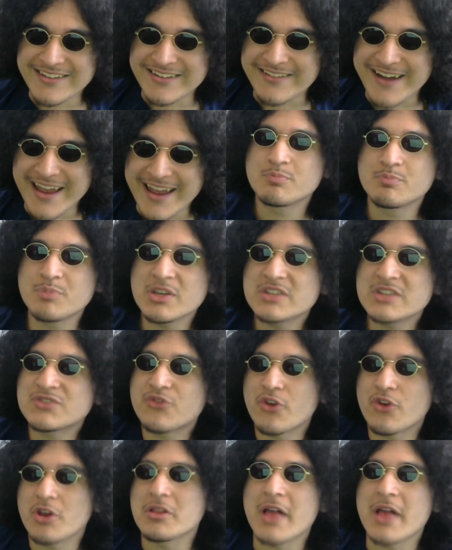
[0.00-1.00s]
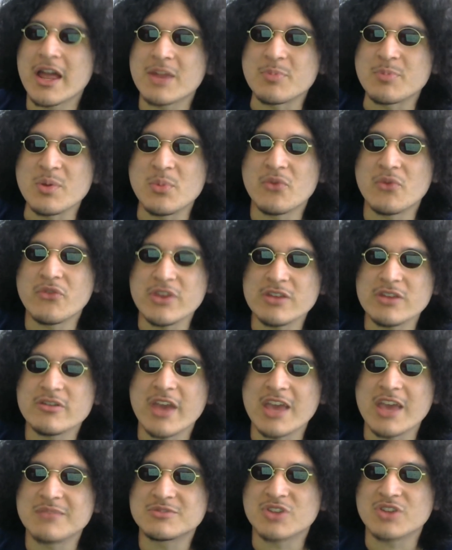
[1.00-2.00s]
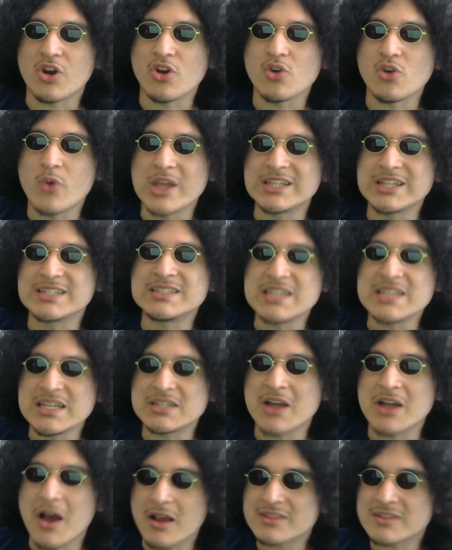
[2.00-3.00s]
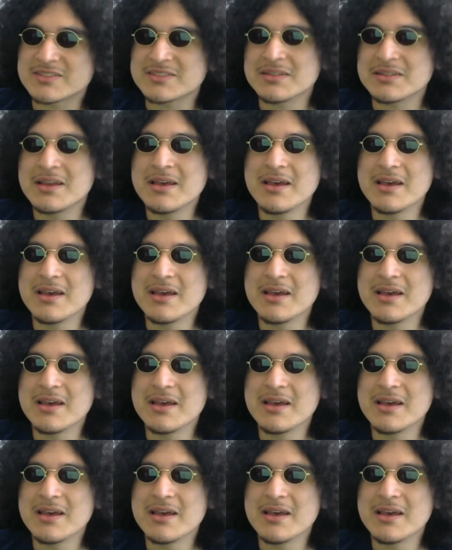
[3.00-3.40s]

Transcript: right, because for a lot of people, video games are a way to detox,